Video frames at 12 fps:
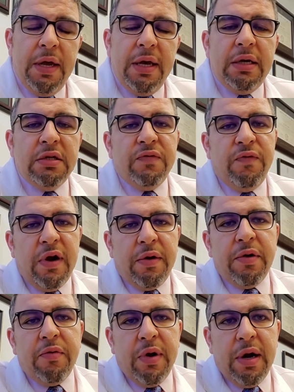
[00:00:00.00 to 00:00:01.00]
It is
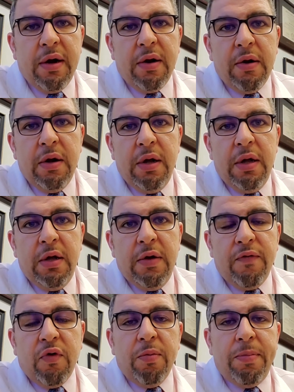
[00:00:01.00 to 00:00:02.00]
very rare
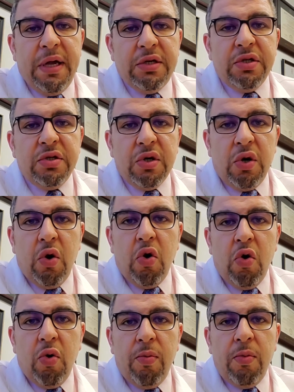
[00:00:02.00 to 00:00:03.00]
for a patient to go
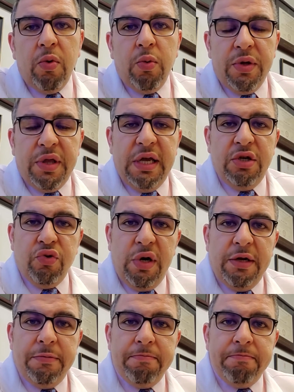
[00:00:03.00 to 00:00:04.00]
home with a drain.